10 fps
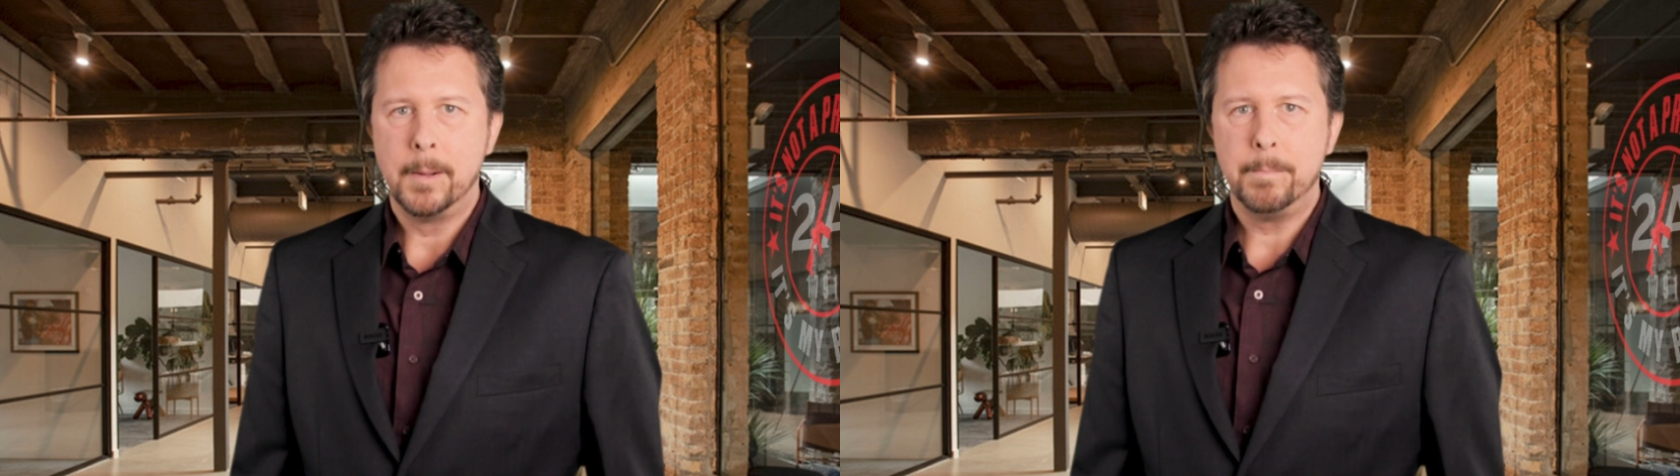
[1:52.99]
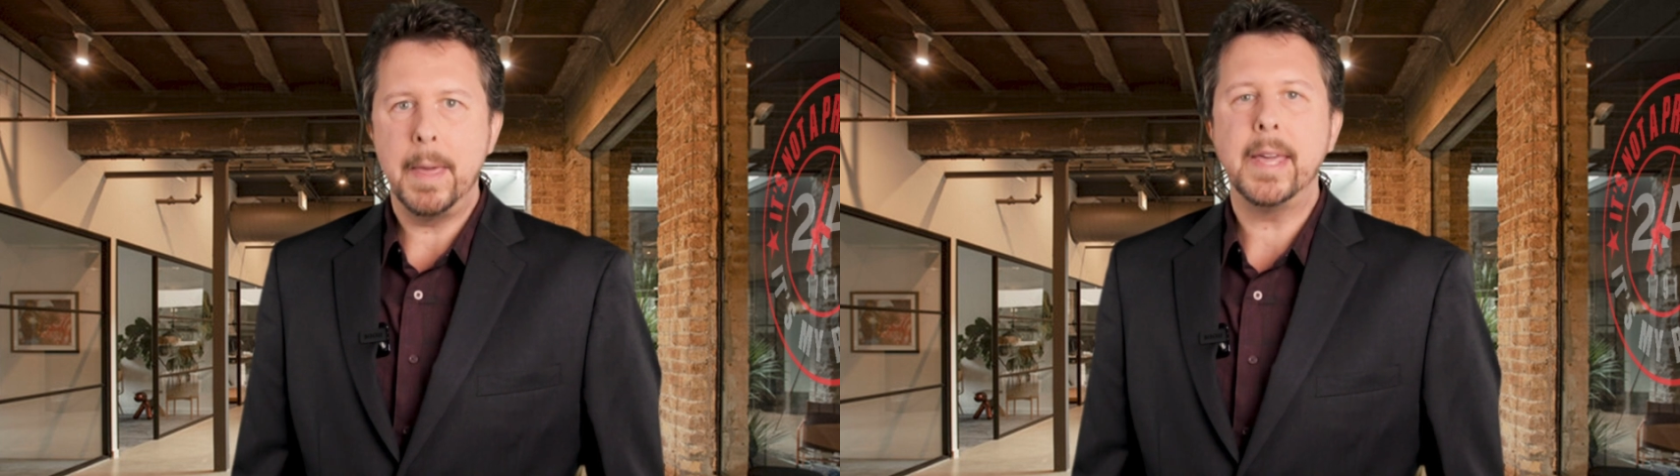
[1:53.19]

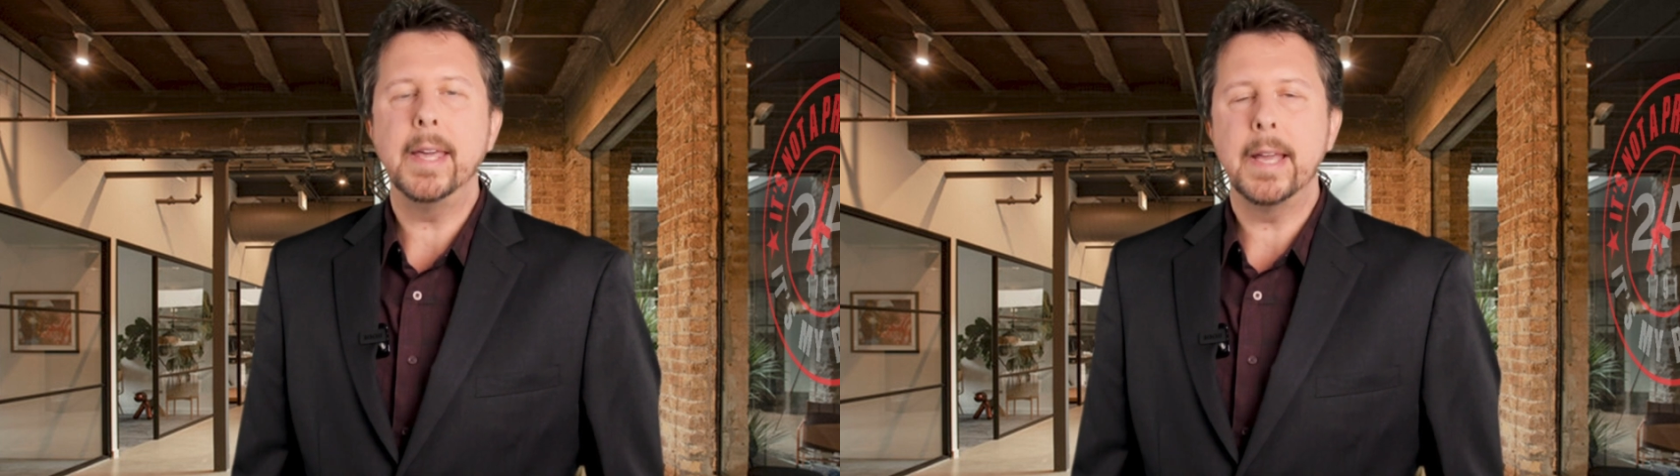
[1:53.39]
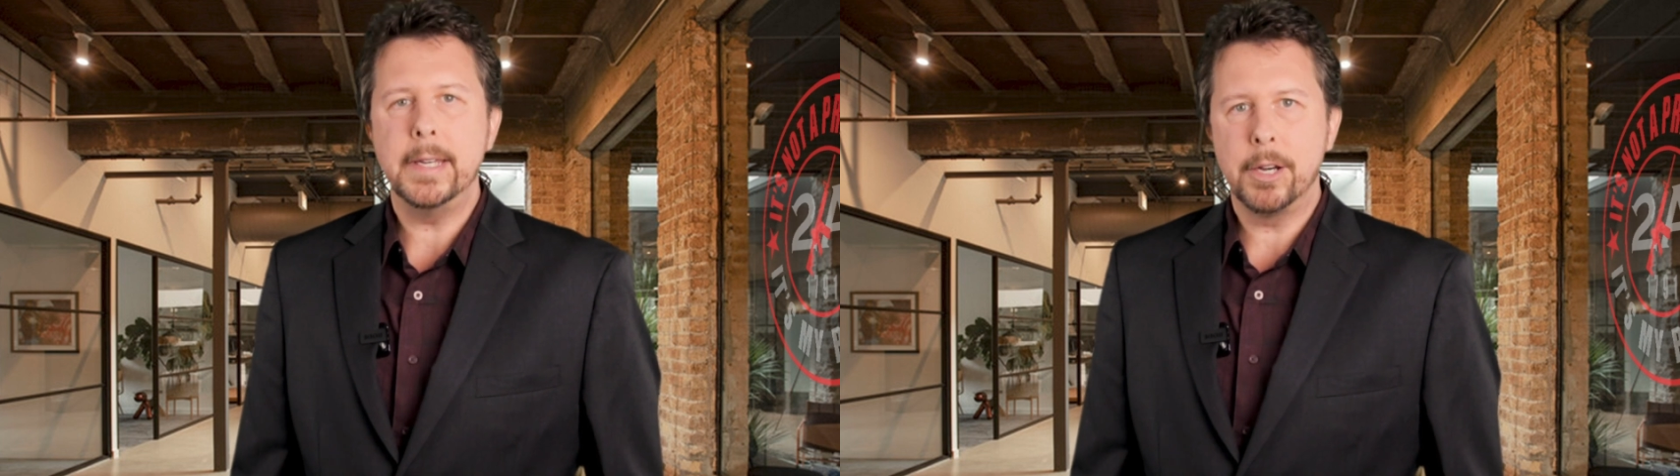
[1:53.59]

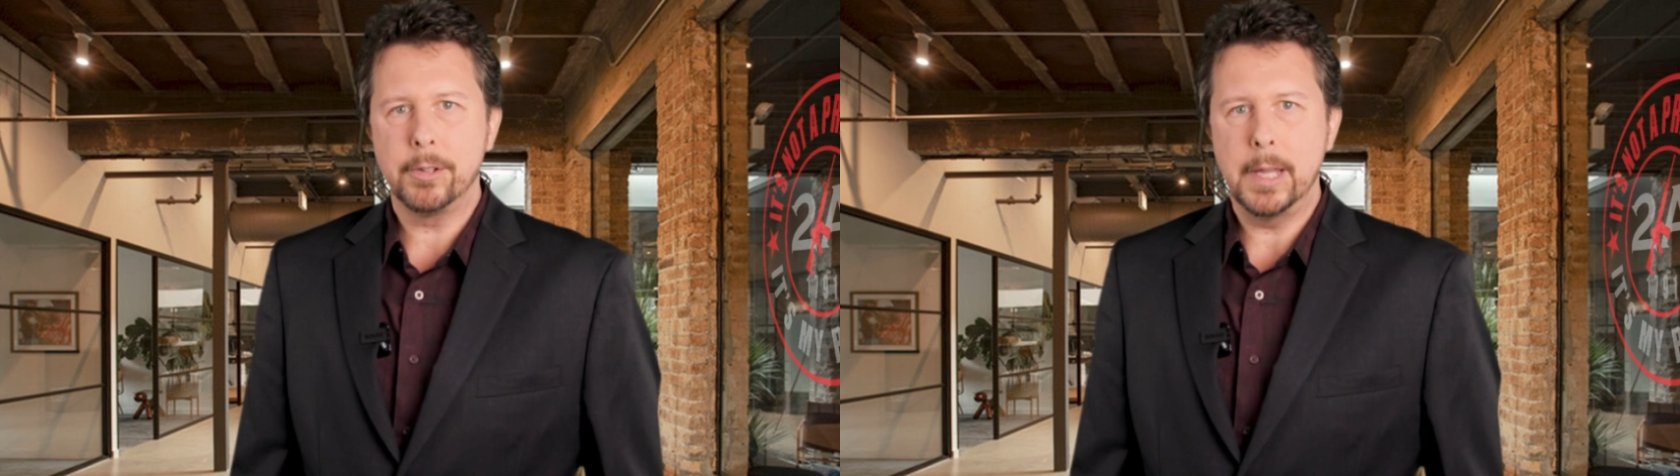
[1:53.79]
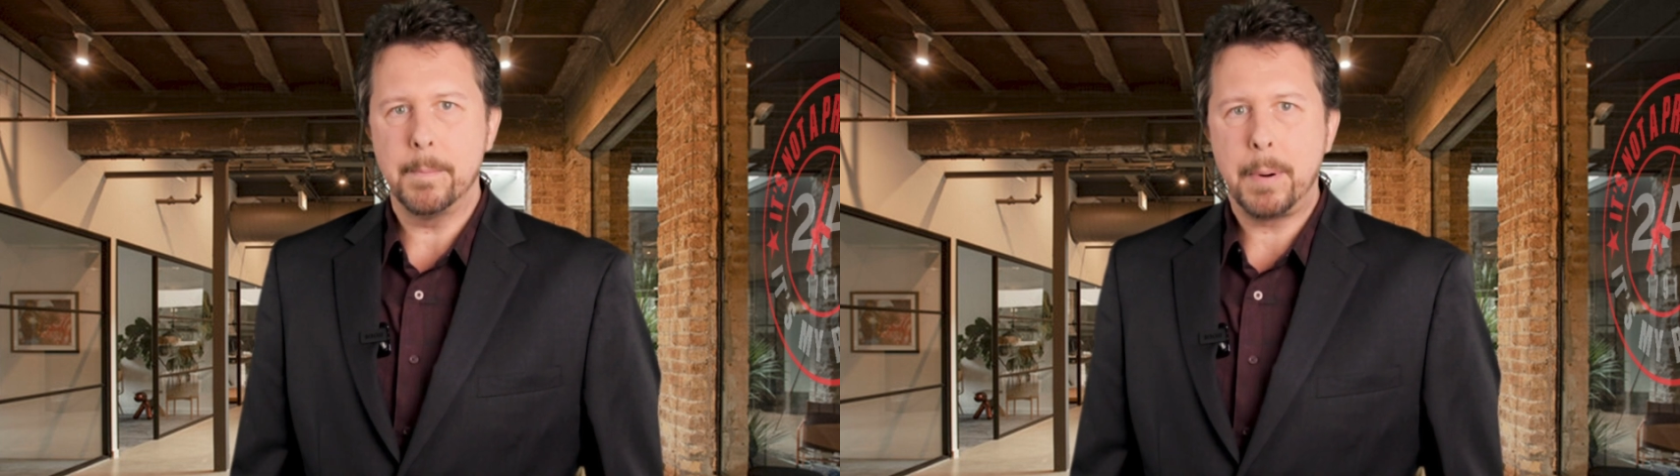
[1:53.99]
making it
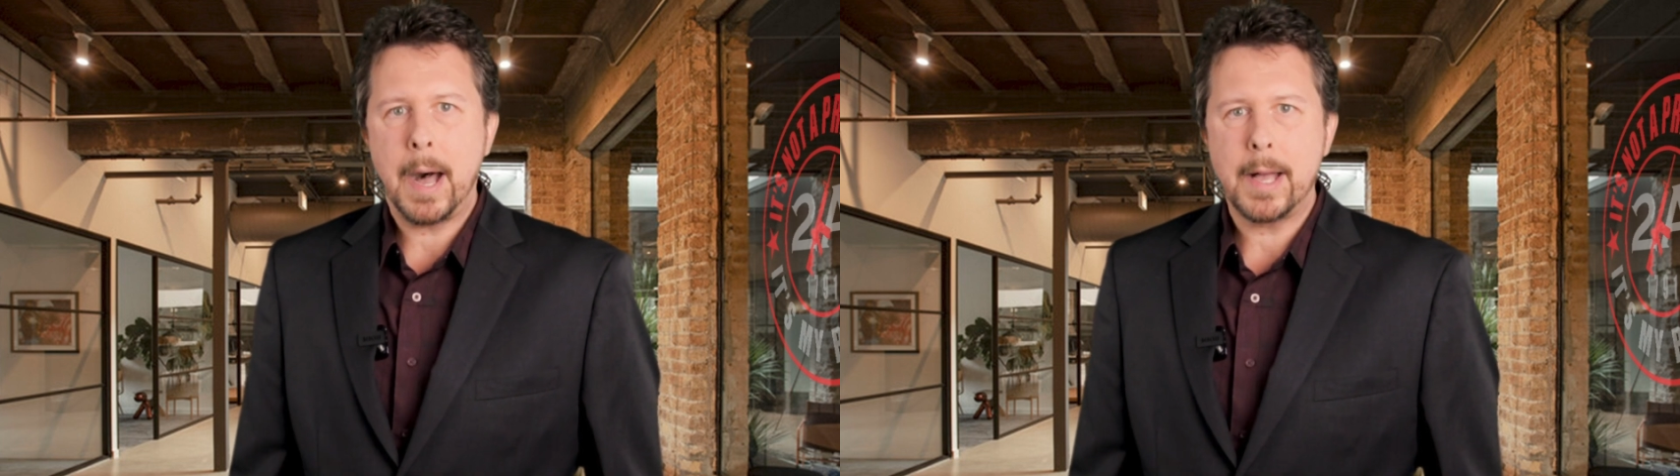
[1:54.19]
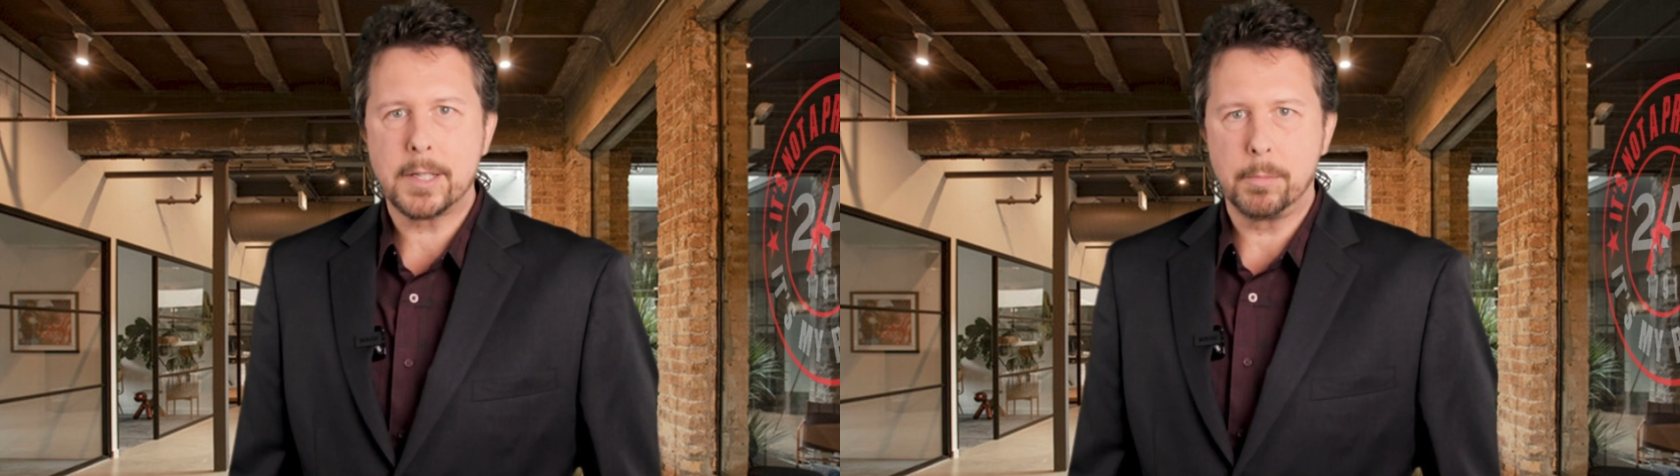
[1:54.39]
nearly
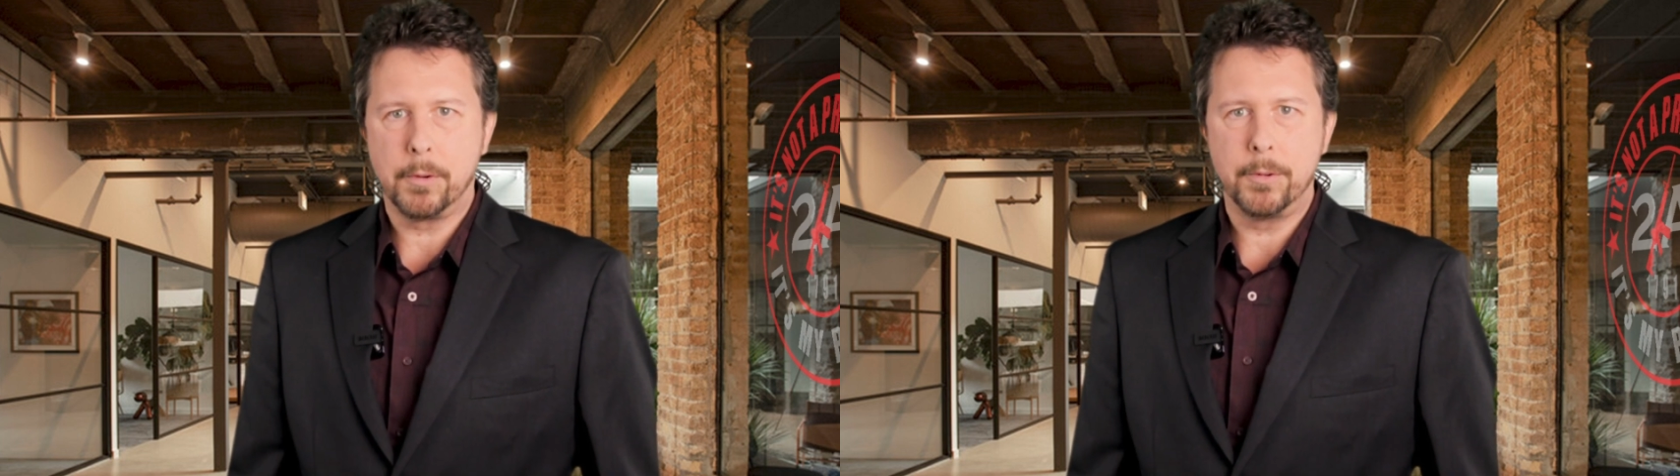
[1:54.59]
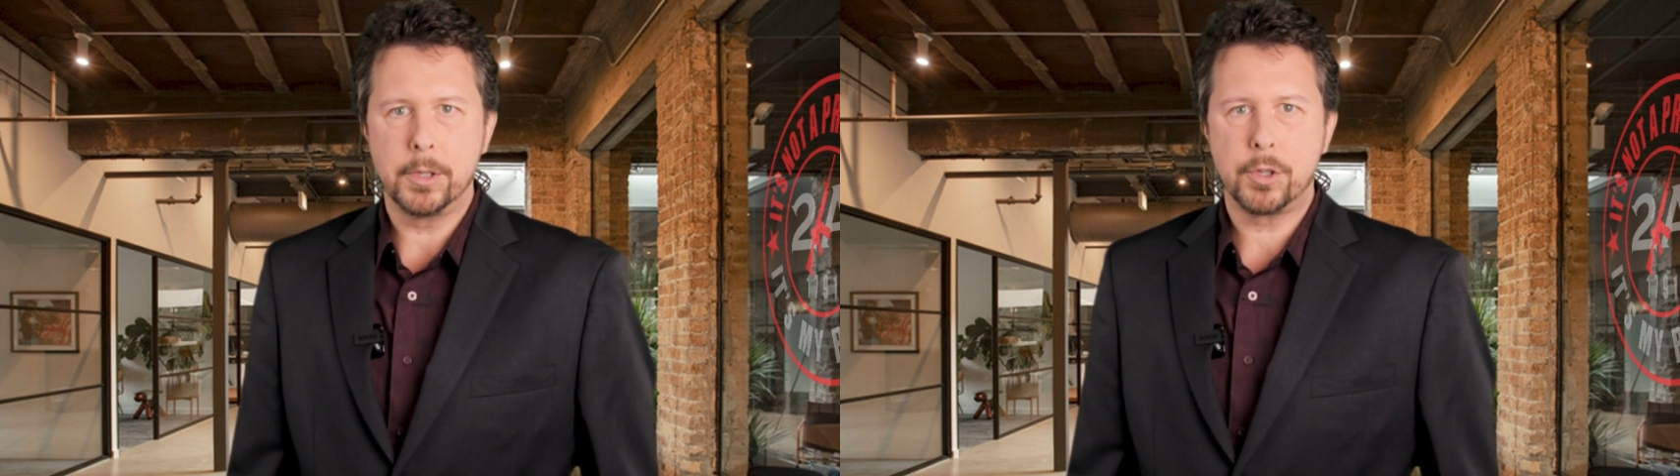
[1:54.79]
impossible
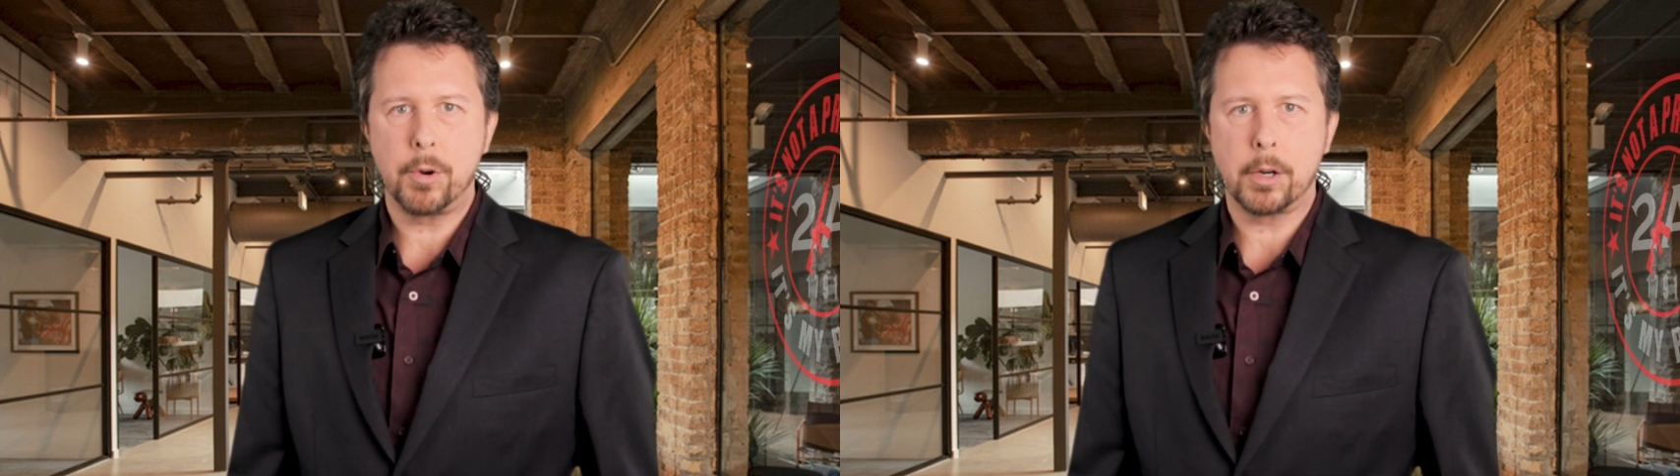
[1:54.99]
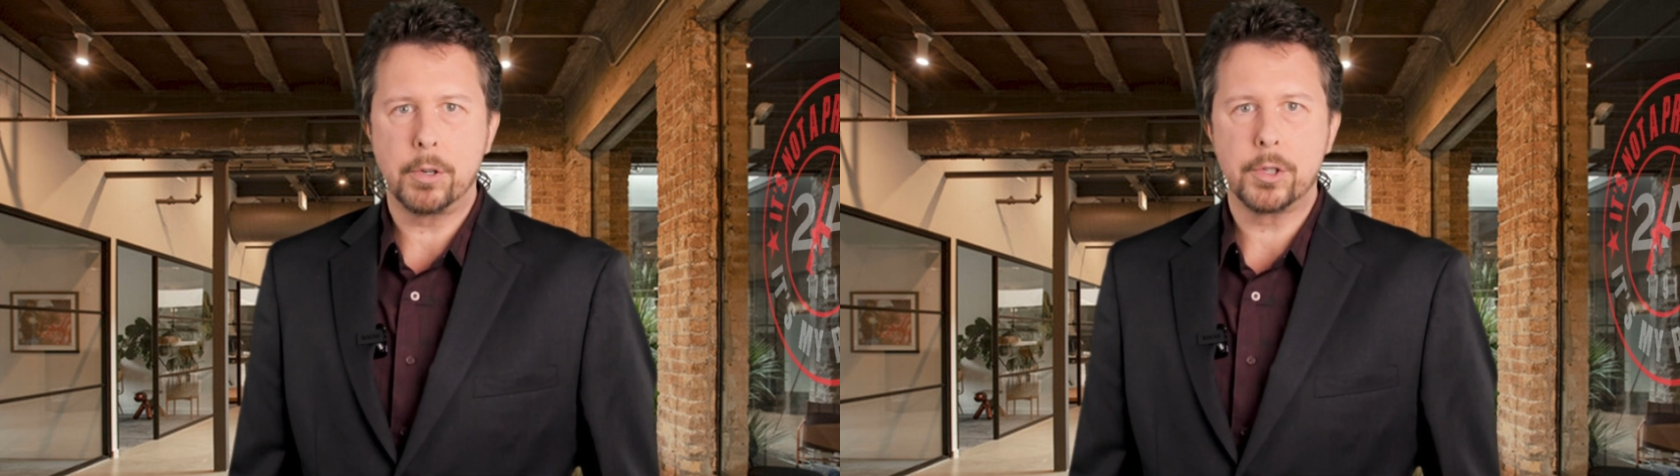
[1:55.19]
for
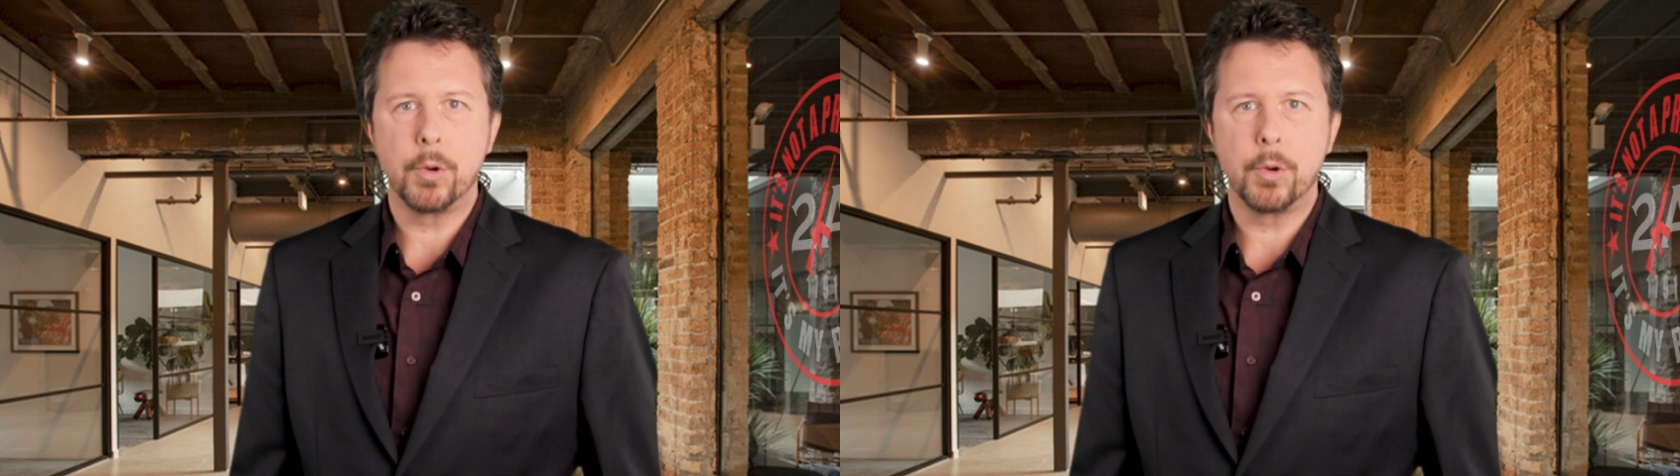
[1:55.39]
instructors